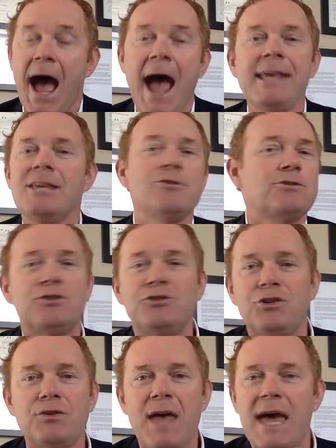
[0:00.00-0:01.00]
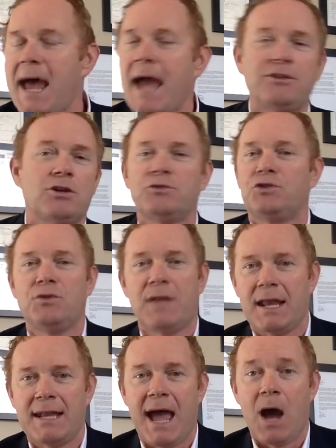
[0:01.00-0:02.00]
I used to do that. I don't do
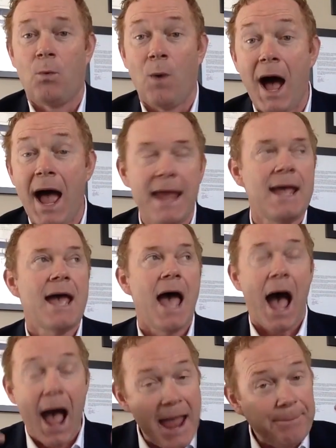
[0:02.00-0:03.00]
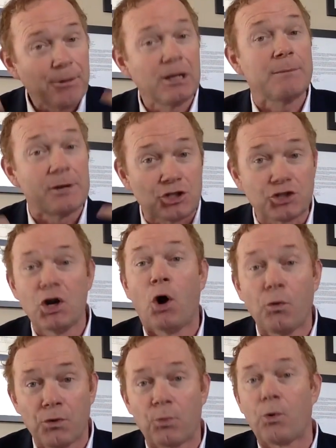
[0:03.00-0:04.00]
that now. Why? I pretty much
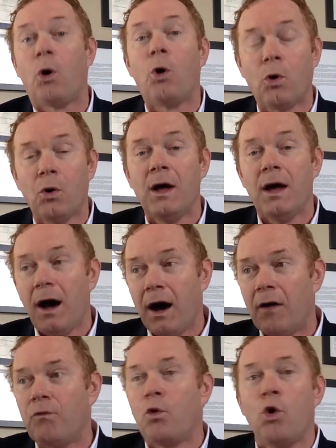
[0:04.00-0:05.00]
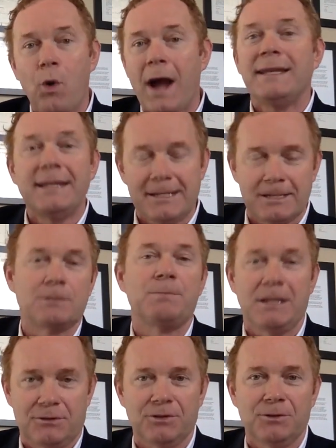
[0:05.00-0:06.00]
know the role of who I need to
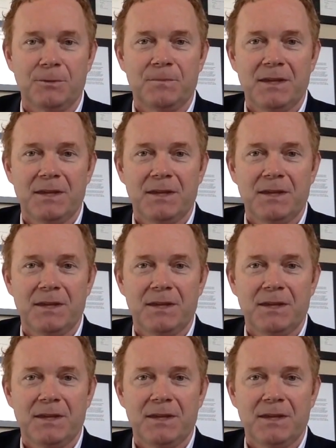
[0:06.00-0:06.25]
speak to.